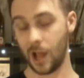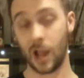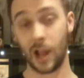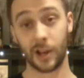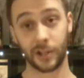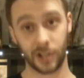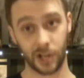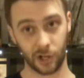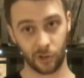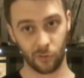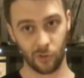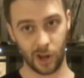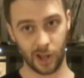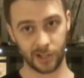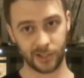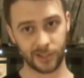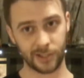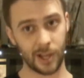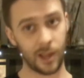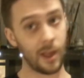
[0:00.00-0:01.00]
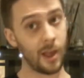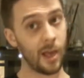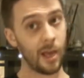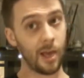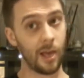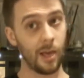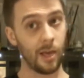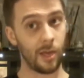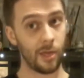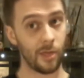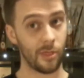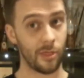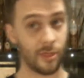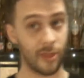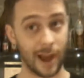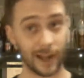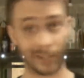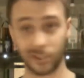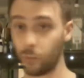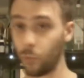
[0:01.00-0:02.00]
I digress.
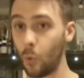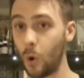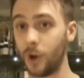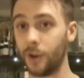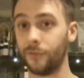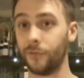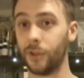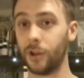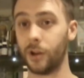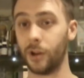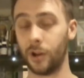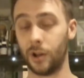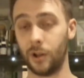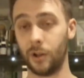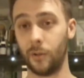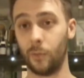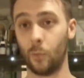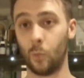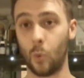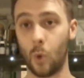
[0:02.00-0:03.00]
That's one of the